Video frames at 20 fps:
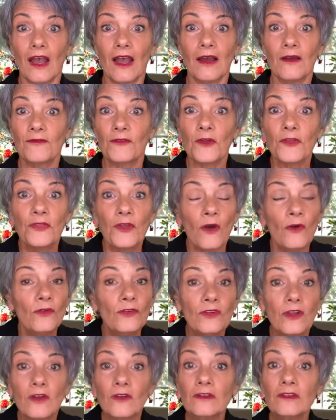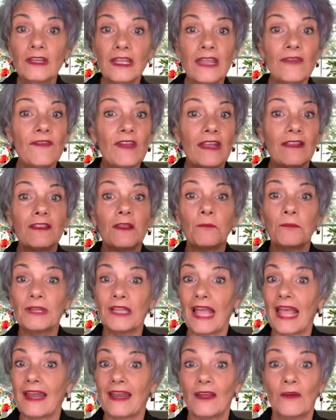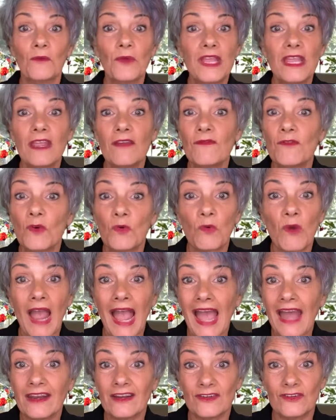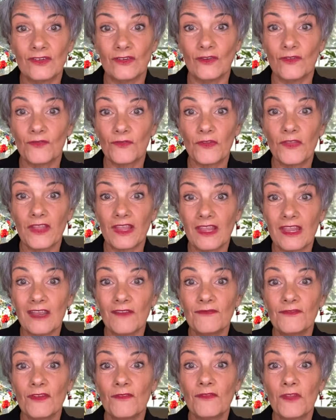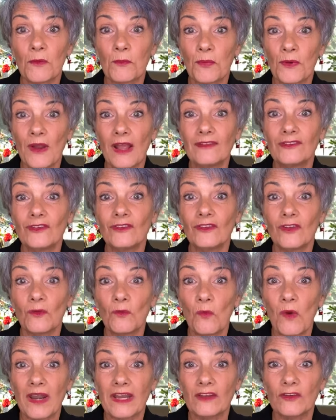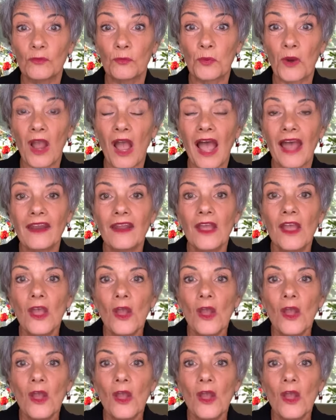For those that are leaving the planet, we give gratitude for the gift of their presence and what it's brought.